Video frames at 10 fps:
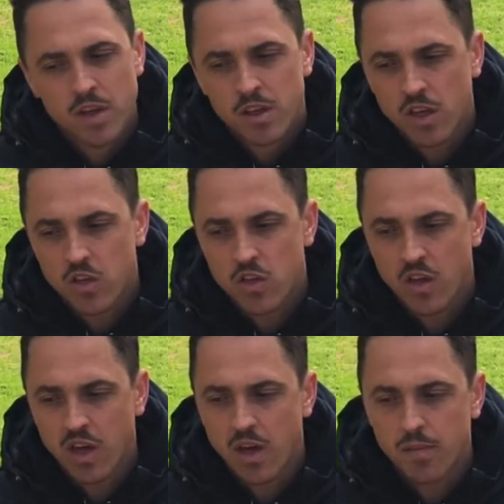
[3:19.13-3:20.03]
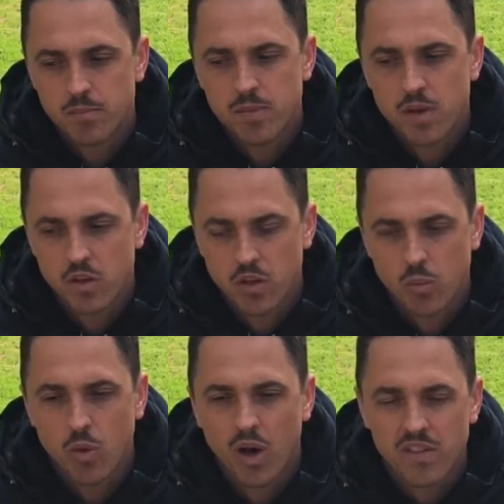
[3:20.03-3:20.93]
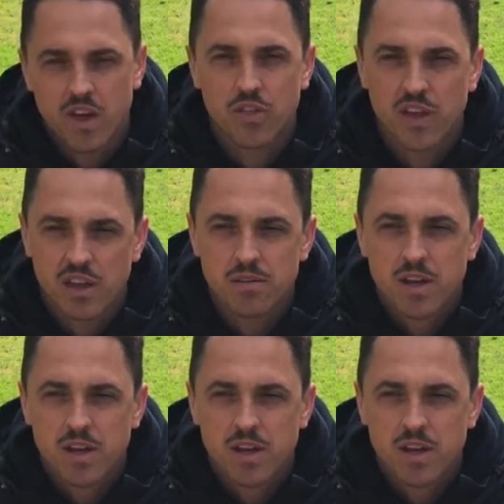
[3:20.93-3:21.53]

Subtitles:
It's a wine that I think